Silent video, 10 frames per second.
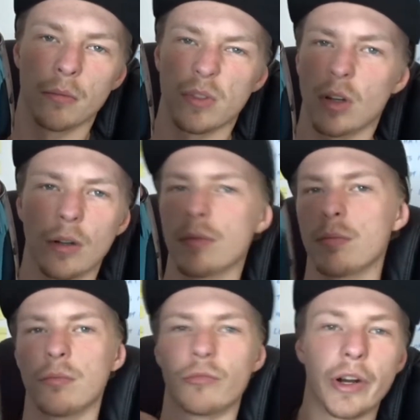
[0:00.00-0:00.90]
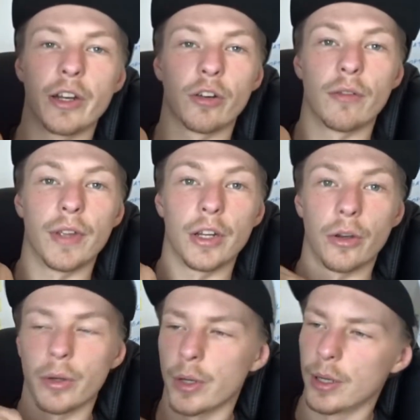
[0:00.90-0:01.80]
So I was rendering a
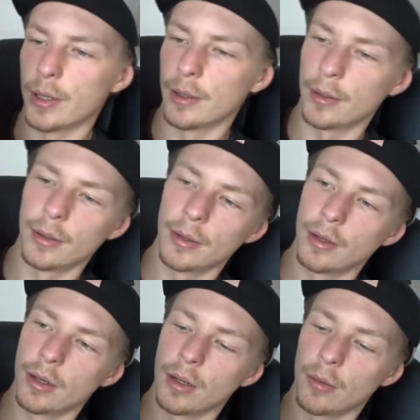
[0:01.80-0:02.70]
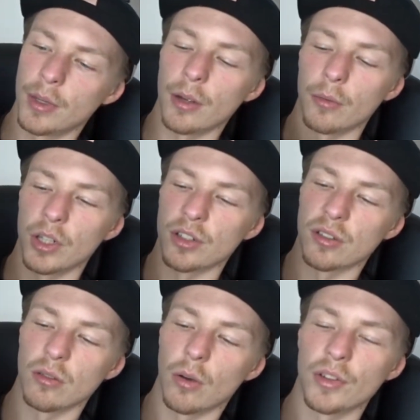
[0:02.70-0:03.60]
video. Yeah, which
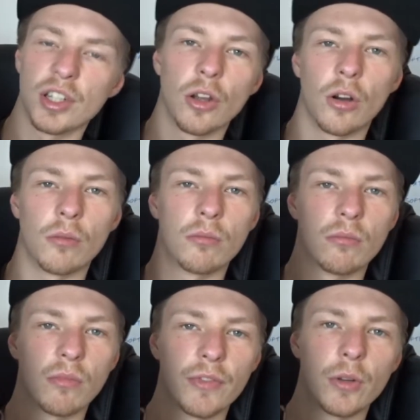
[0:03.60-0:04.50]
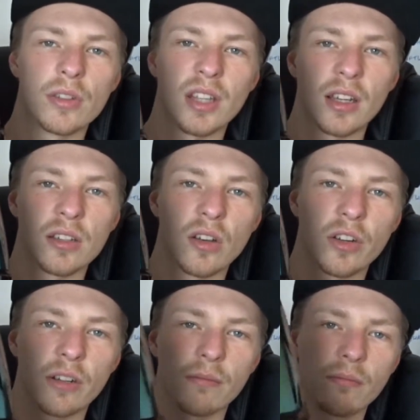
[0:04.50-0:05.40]
has obviously got a few stickers
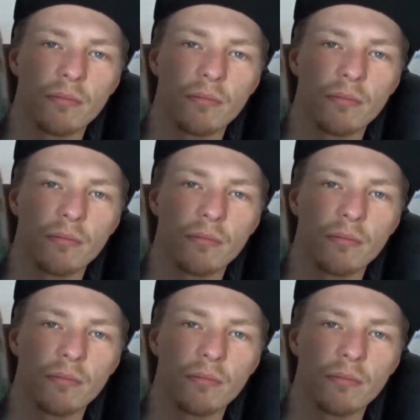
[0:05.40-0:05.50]
on it.